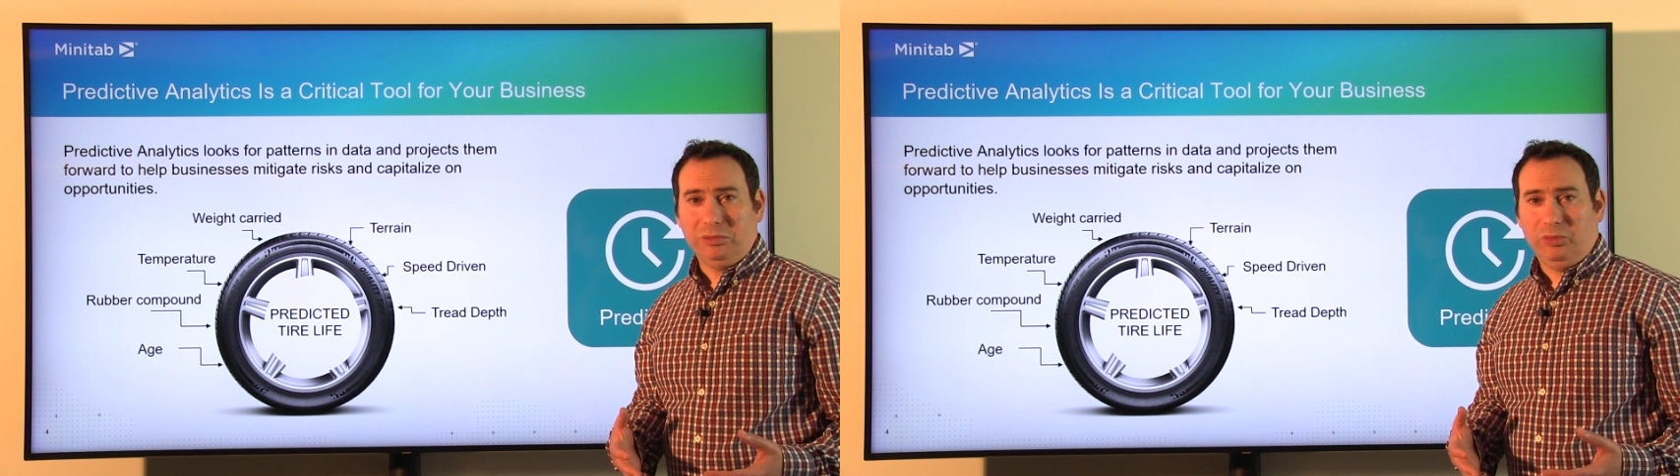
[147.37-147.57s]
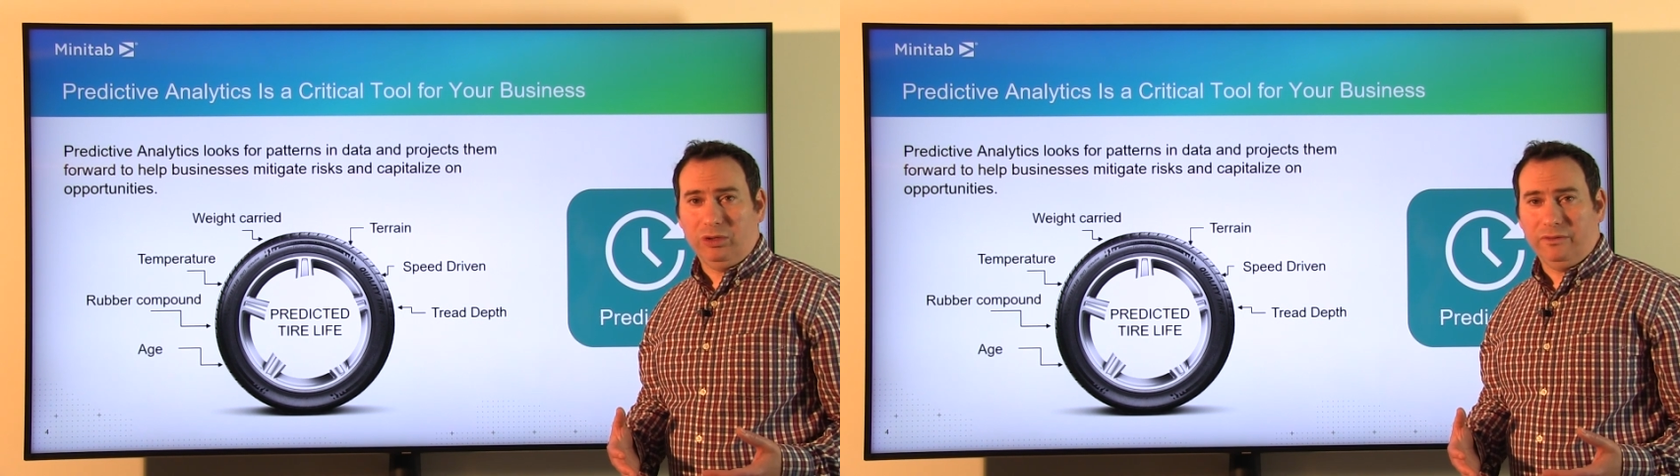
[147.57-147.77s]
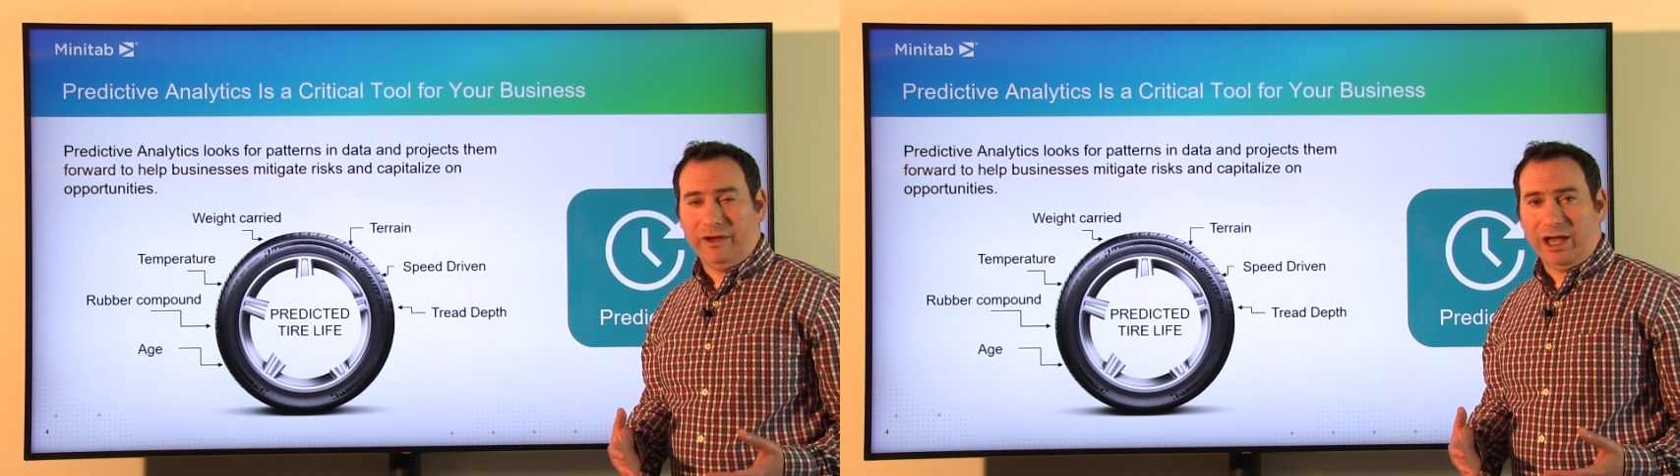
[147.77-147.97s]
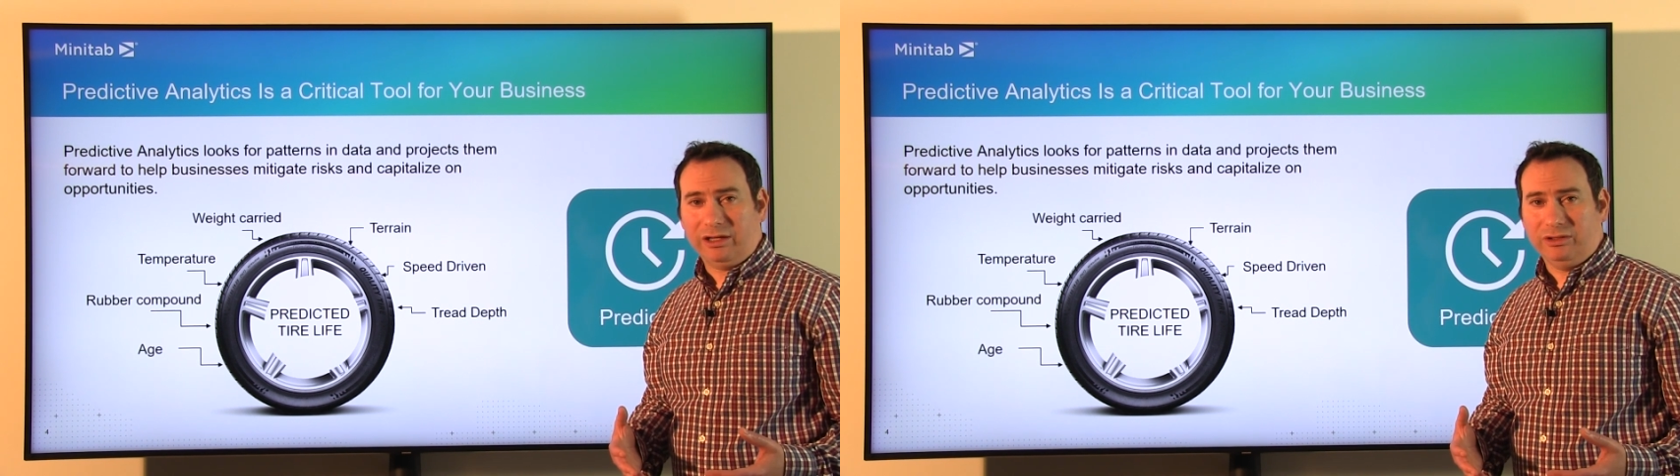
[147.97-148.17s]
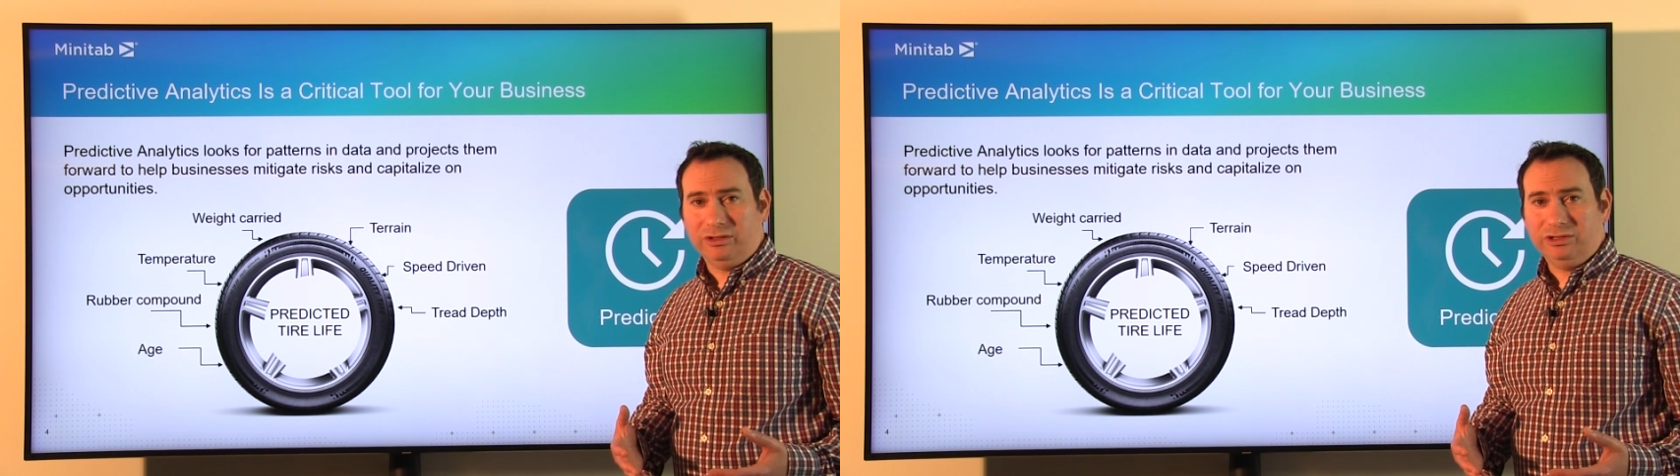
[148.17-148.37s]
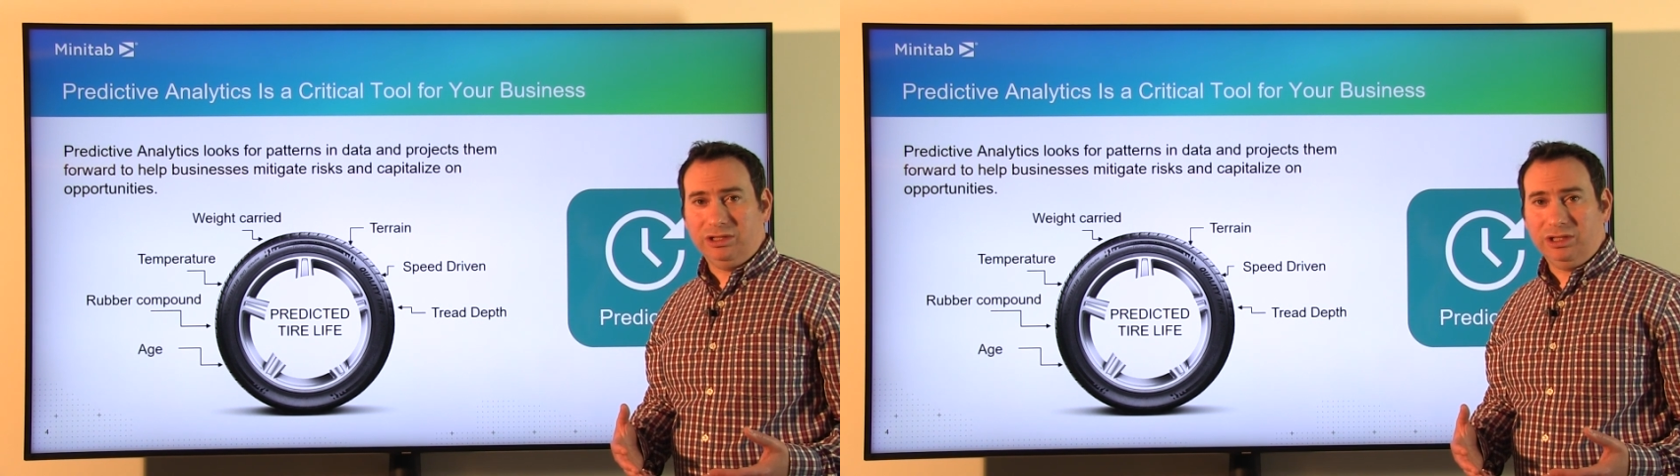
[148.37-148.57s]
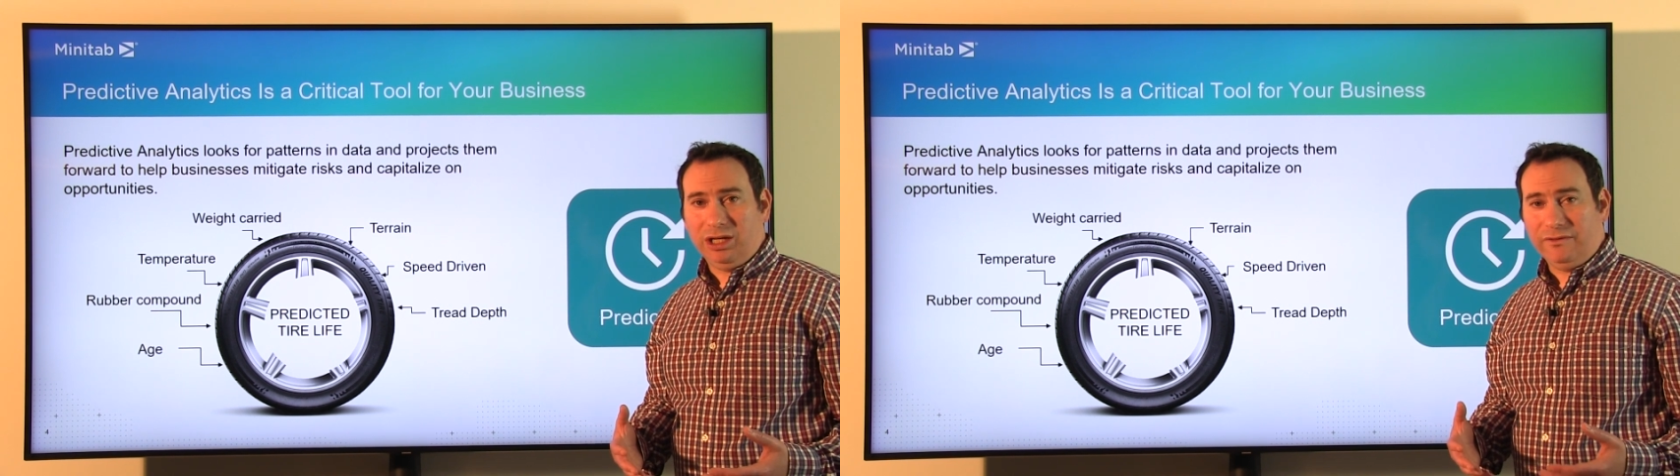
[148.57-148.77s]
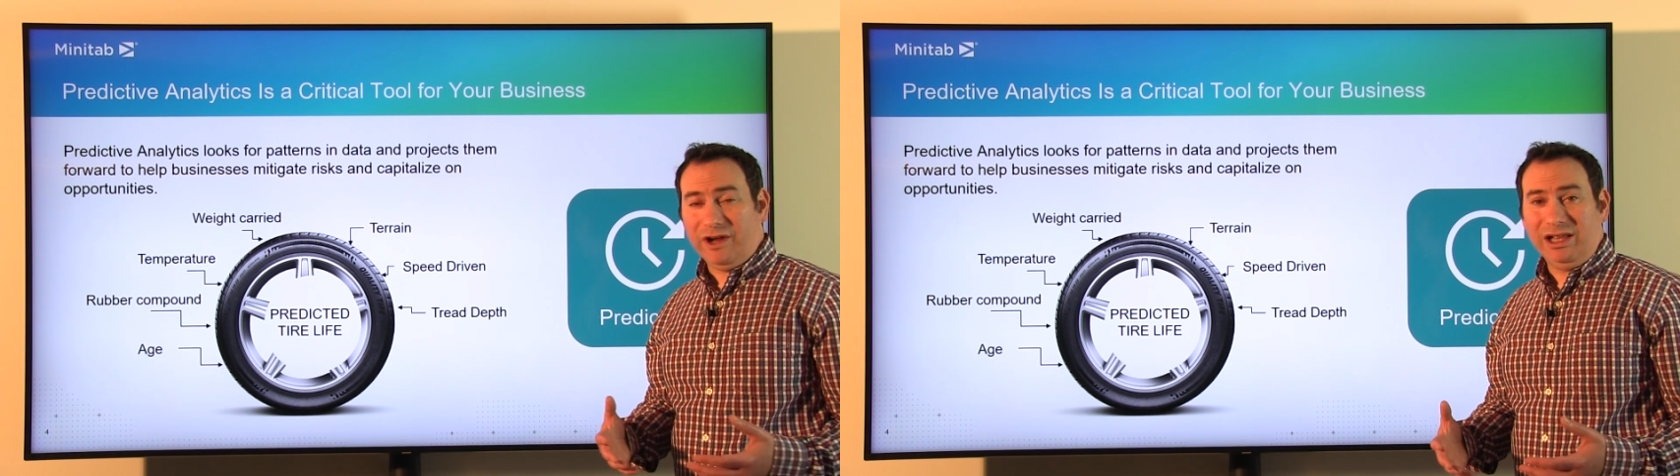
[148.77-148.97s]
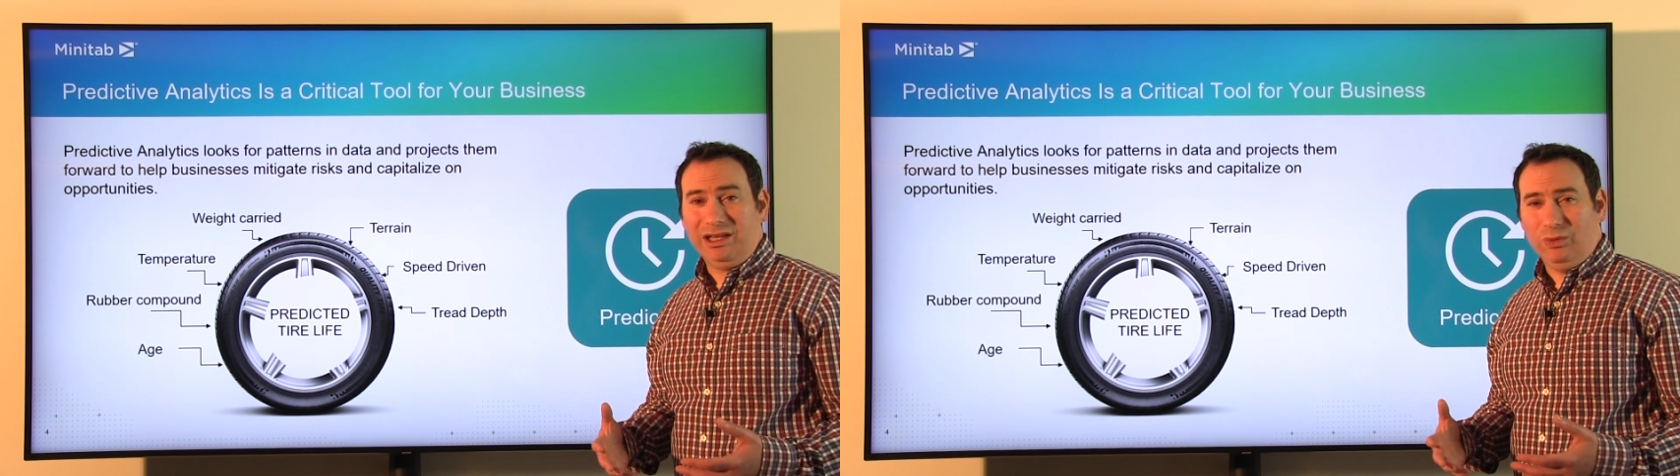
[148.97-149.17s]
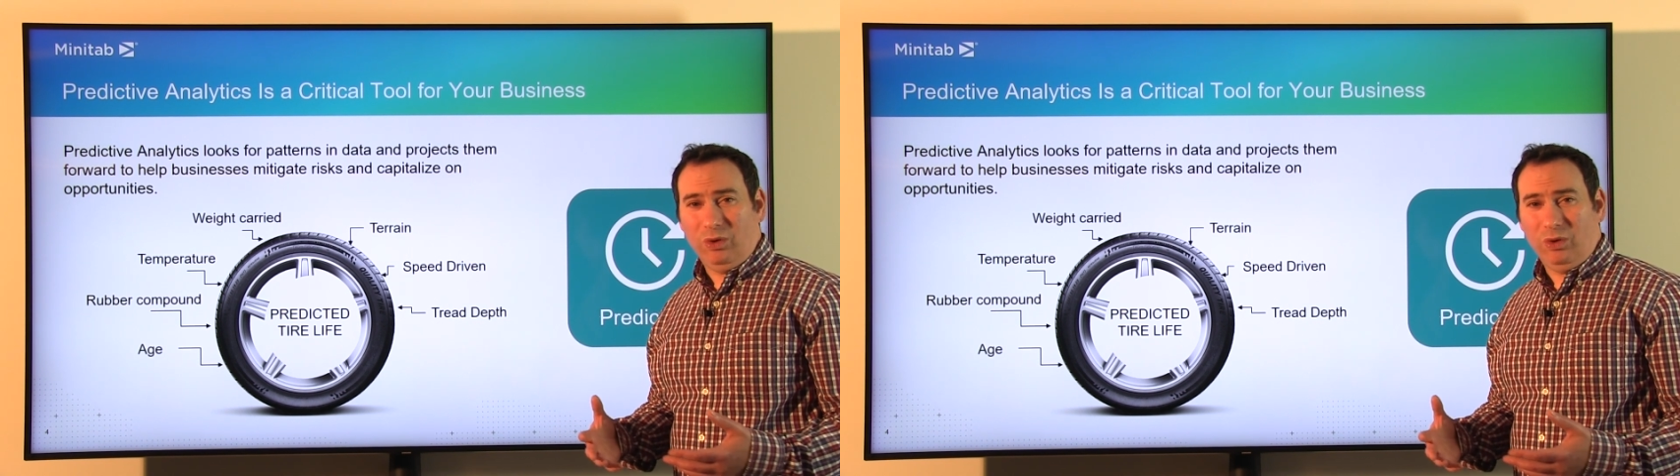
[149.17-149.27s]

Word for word: important factors and frankly,